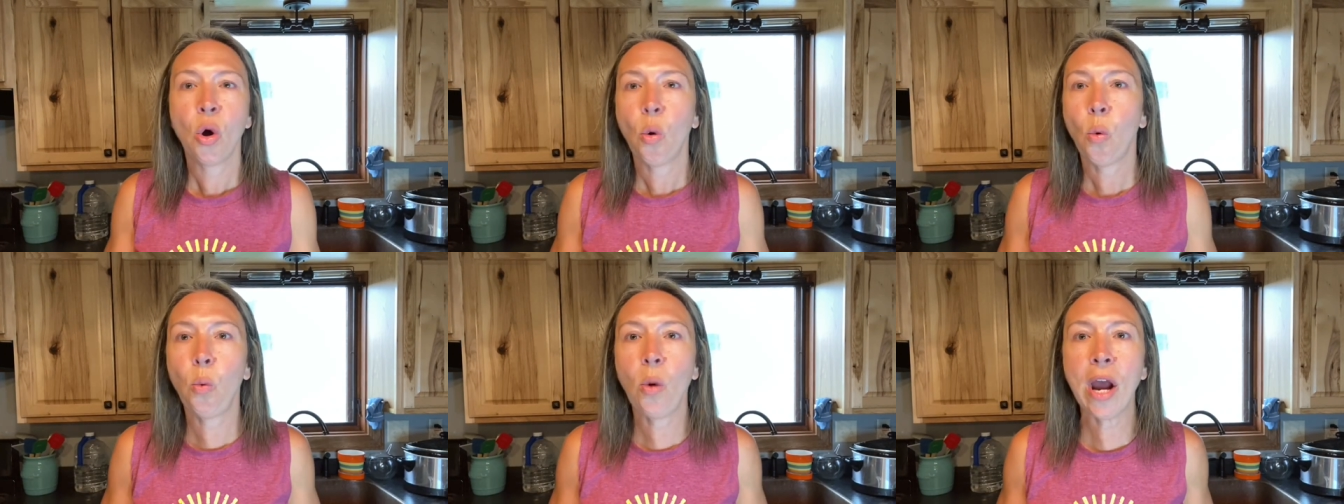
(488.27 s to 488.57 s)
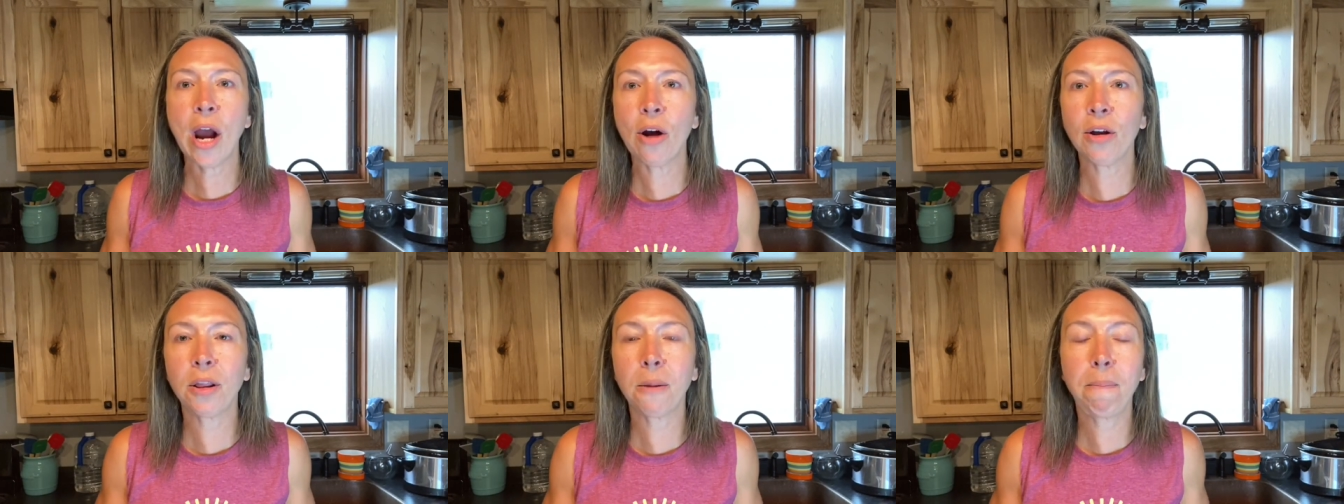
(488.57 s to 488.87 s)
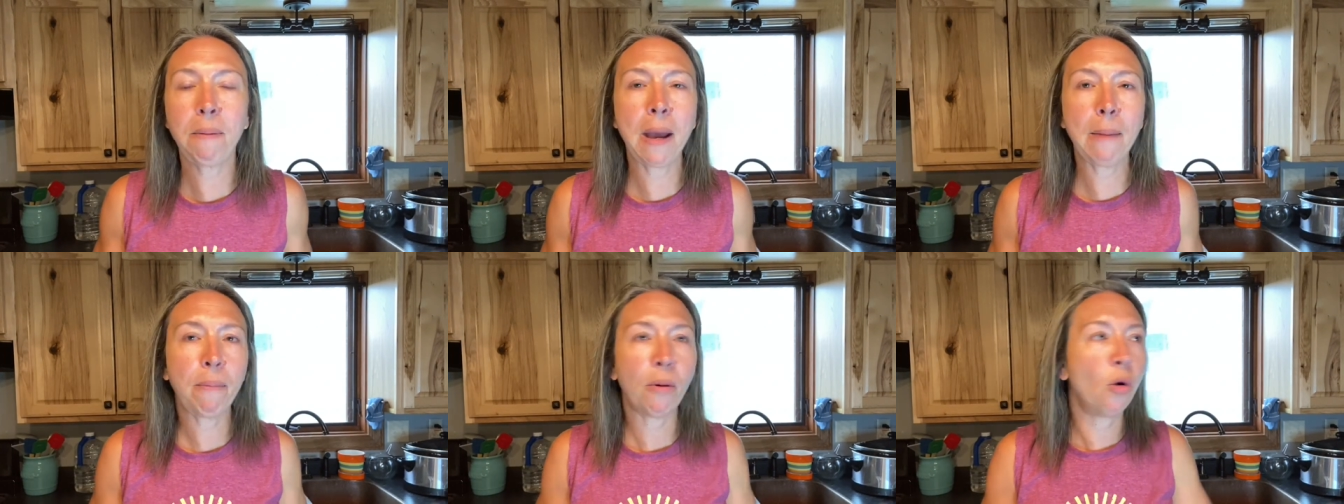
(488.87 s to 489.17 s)
We are the
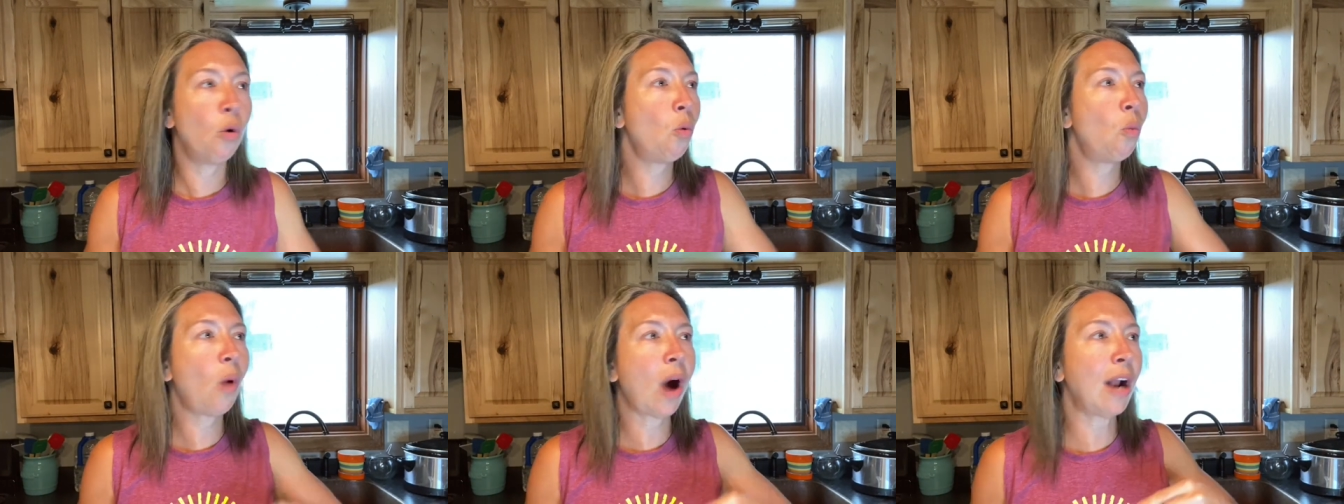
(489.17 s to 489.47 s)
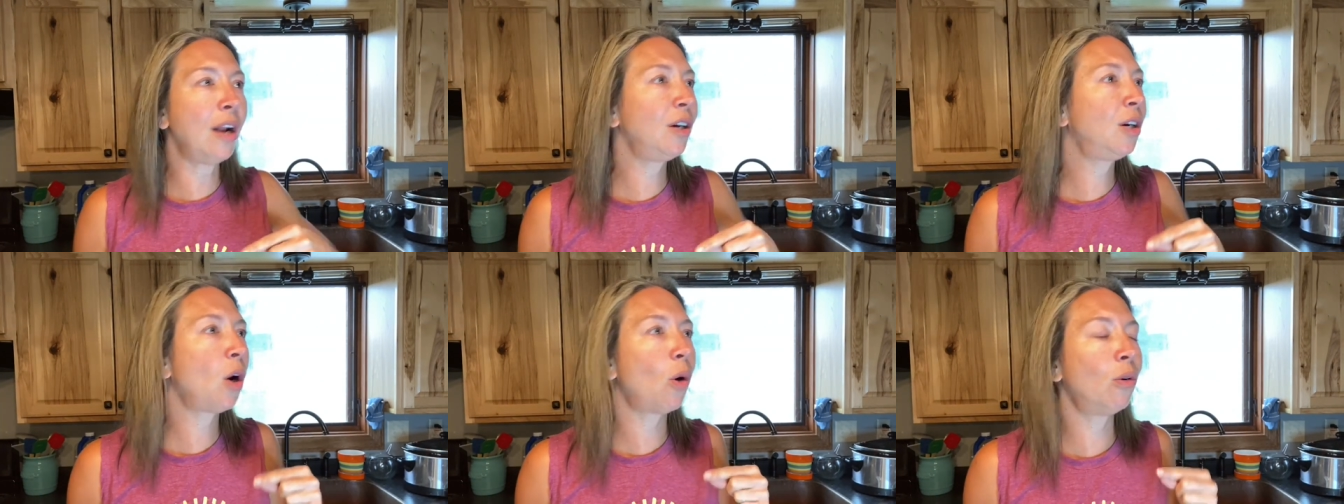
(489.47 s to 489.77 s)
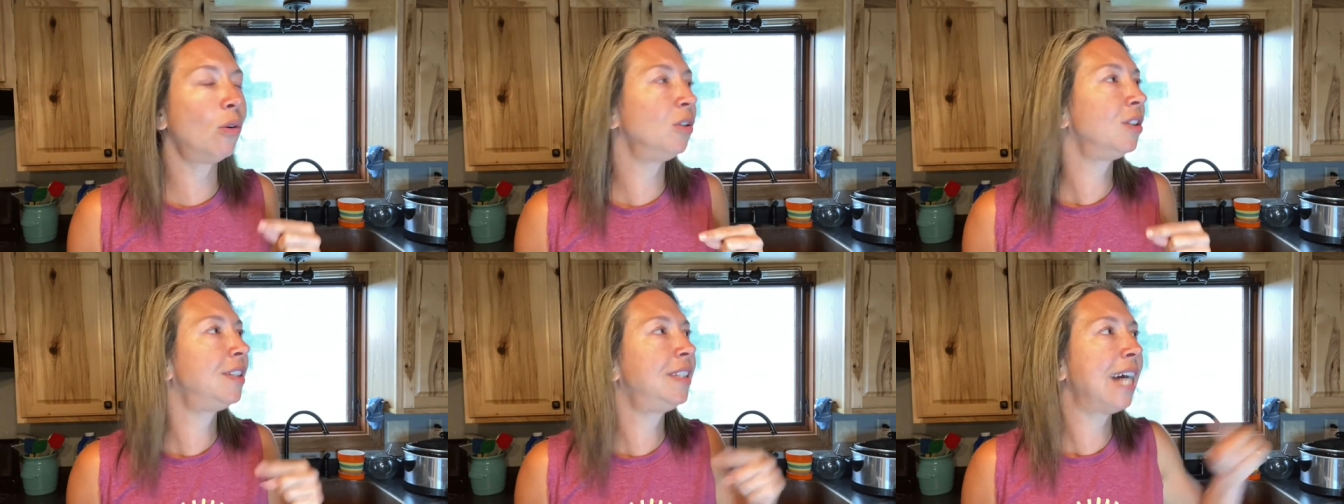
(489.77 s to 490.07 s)
people who want to
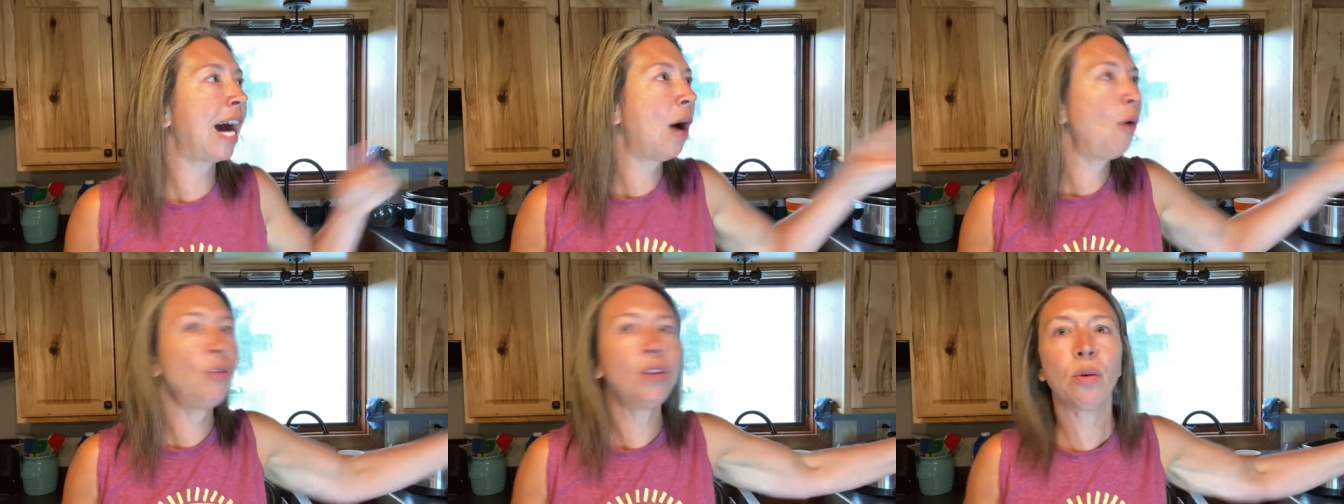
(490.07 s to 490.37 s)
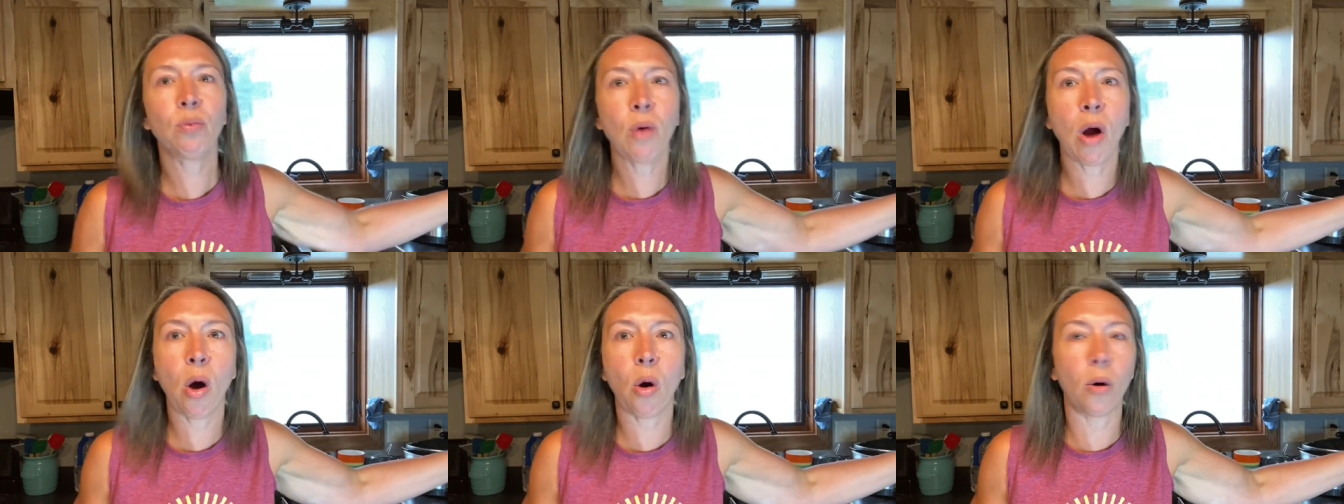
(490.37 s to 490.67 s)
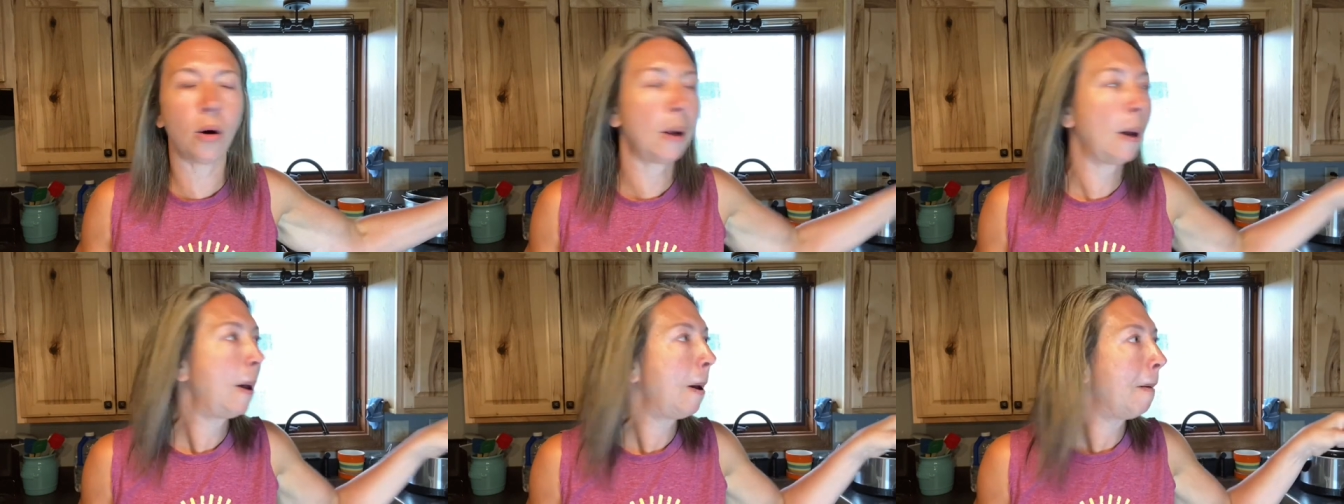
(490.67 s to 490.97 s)
go down the
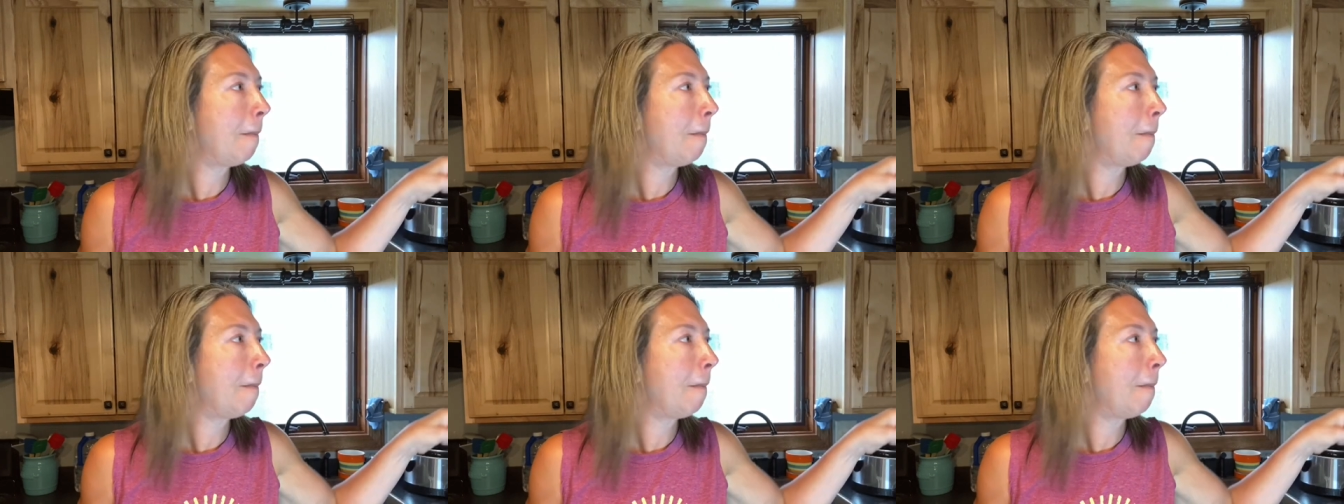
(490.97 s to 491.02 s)
road,